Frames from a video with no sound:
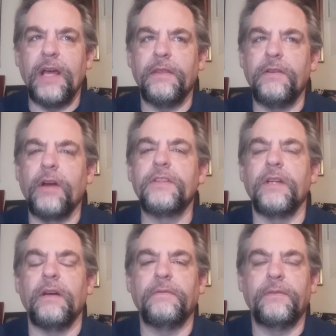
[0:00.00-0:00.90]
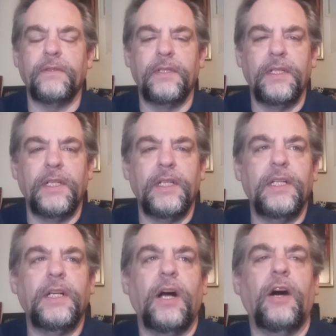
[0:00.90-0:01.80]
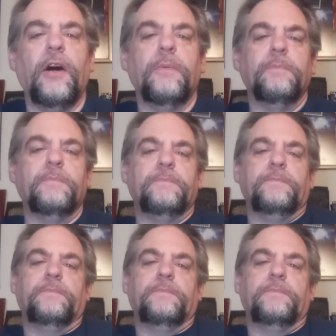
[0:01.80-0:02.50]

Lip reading: Path, the Dark Stuff. Um,